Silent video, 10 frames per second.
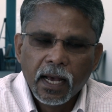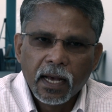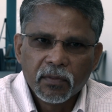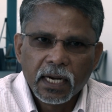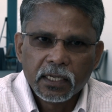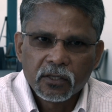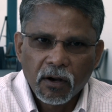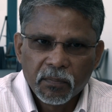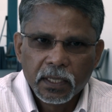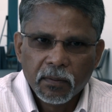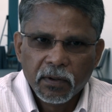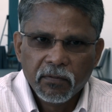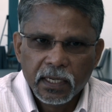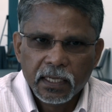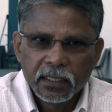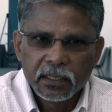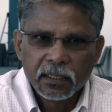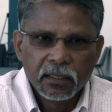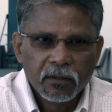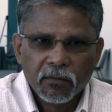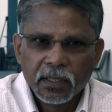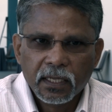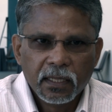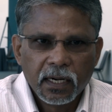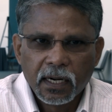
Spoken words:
And that is copy number variation, whether there